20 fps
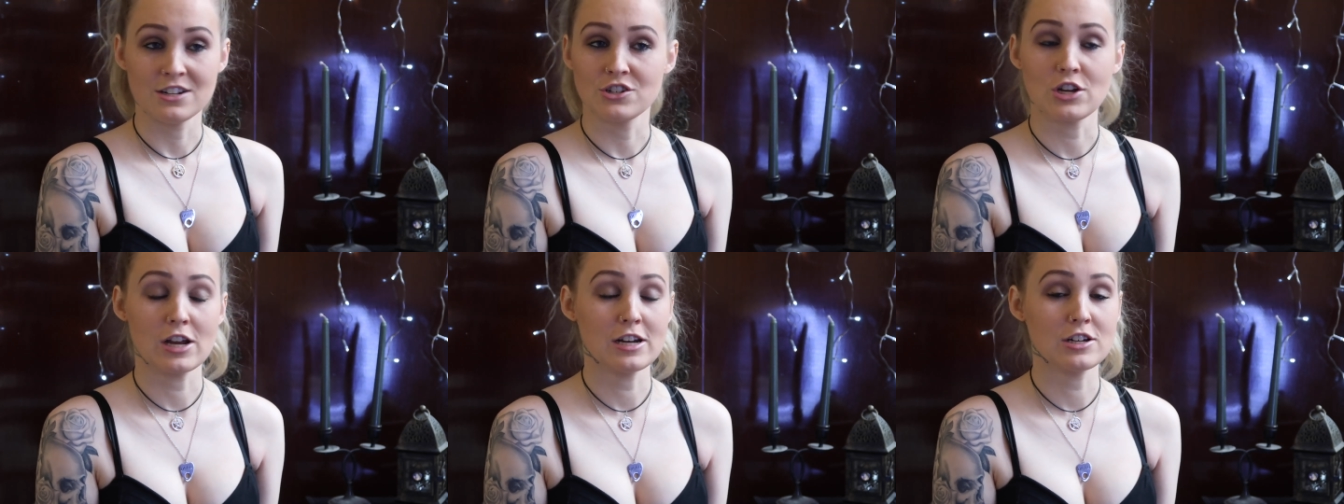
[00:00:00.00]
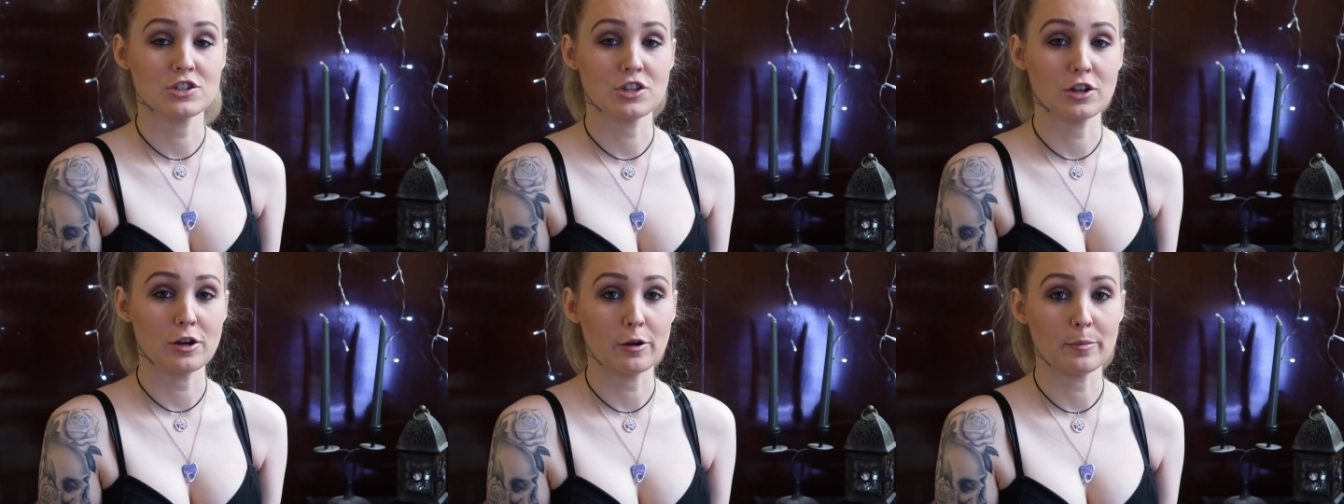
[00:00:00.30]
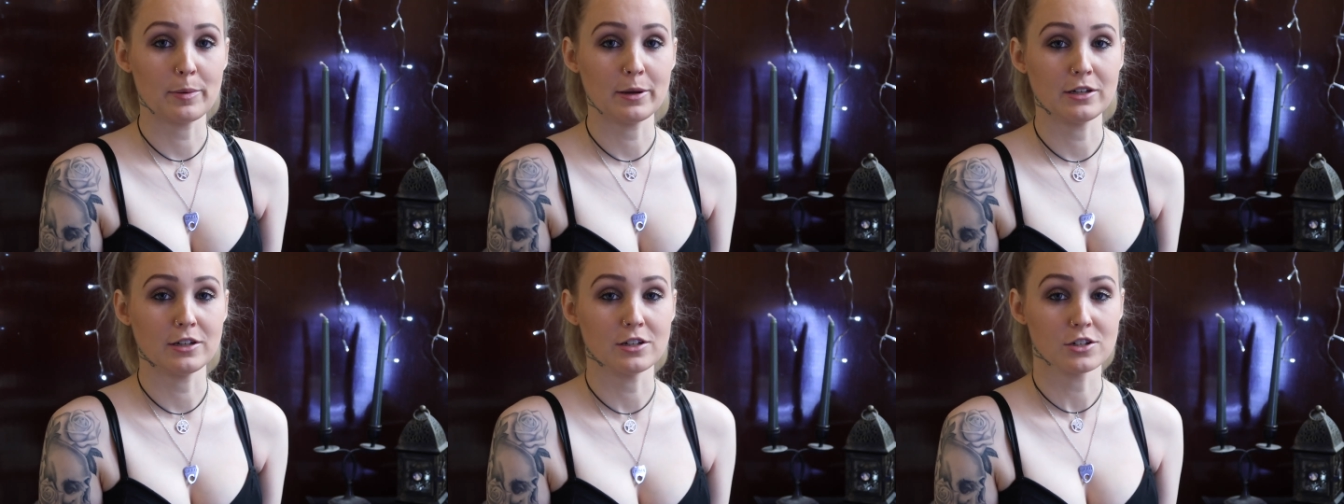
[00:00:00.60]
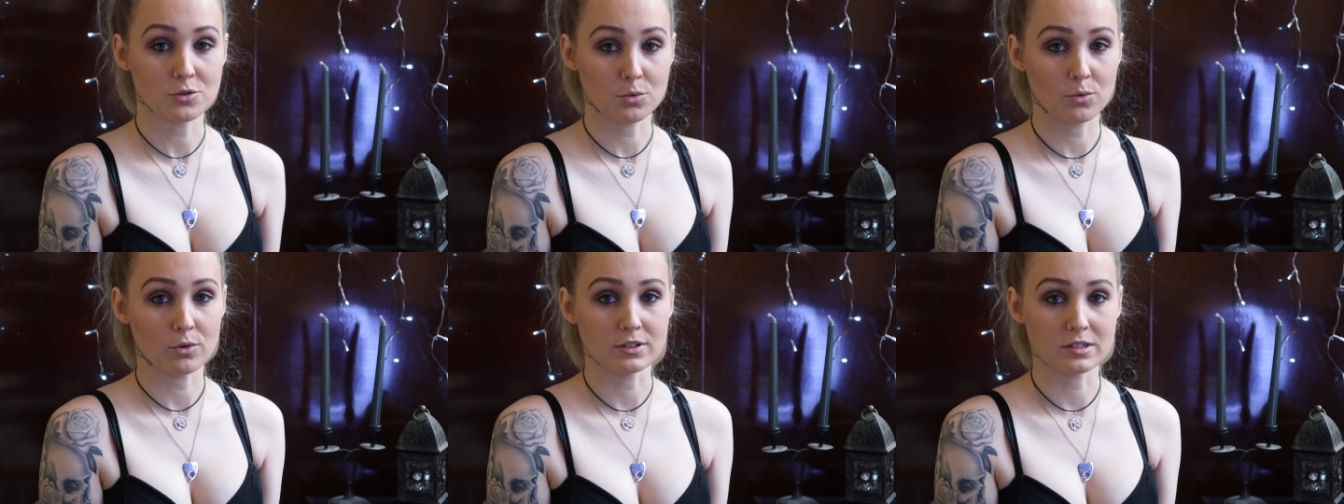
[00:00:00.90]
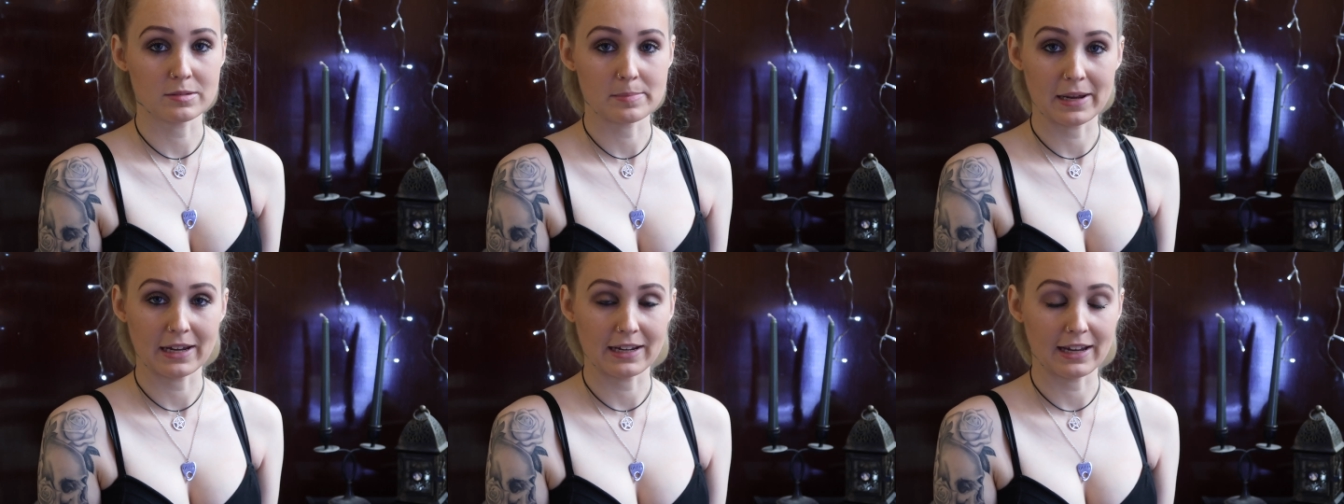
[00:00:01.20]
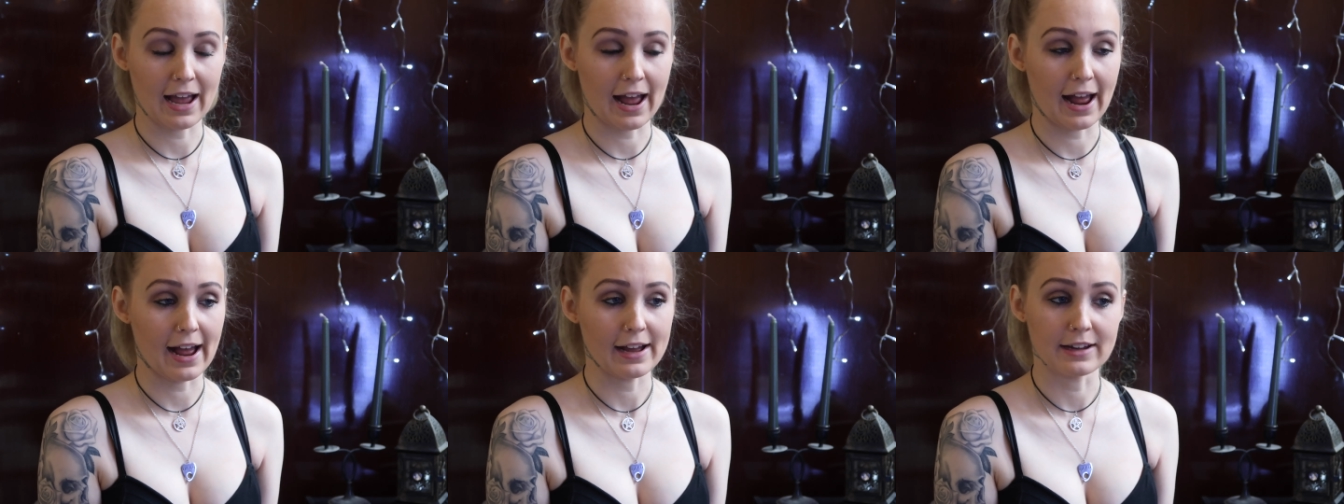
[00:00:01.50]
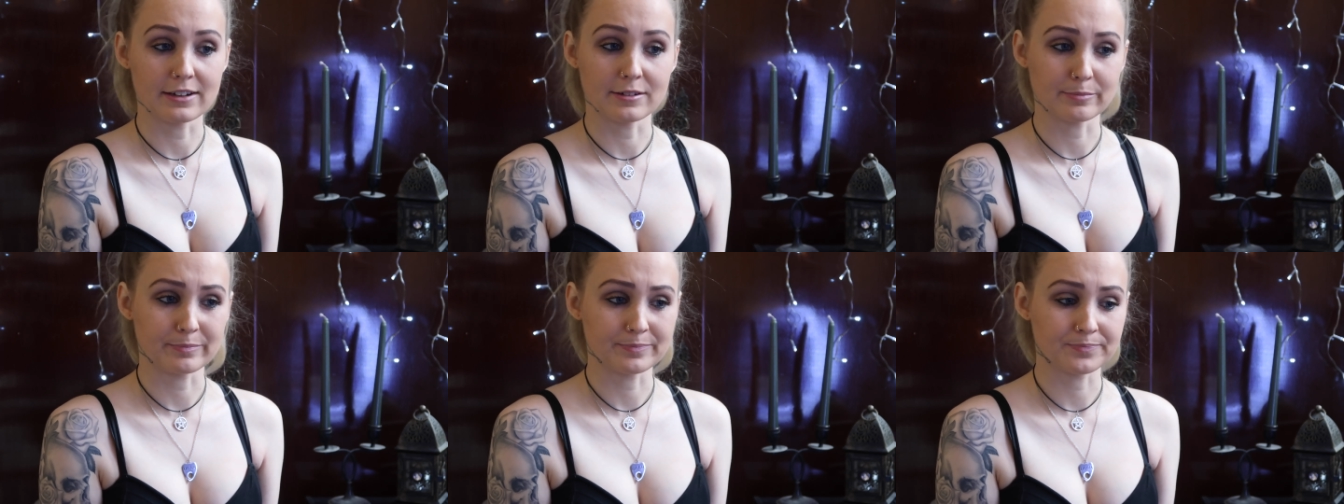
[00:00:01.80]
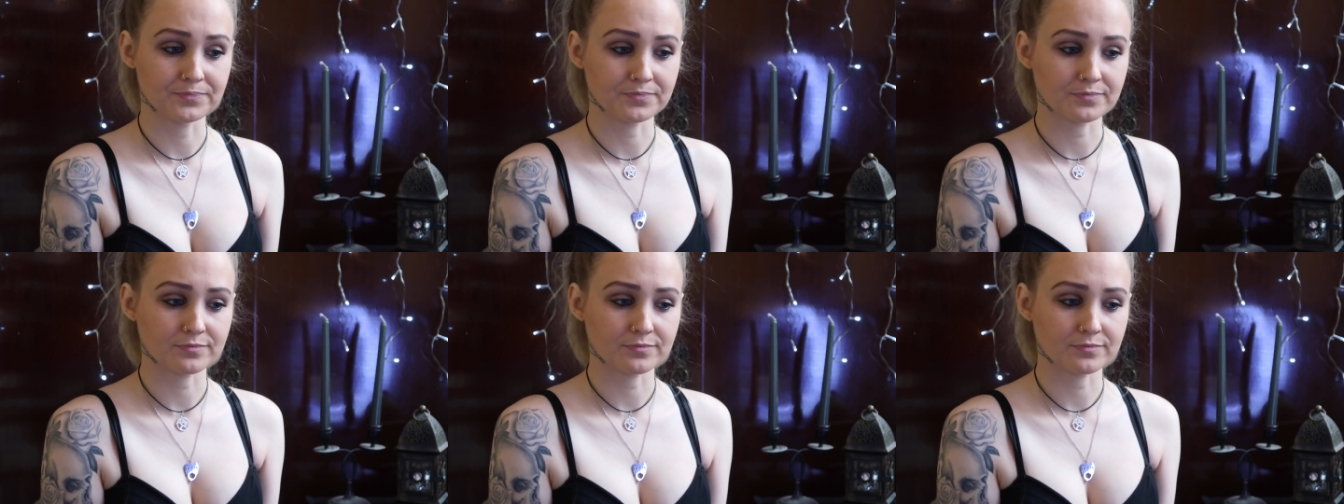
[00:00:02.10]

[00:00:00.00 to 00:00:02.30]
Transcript: changed their opinion towards me. And,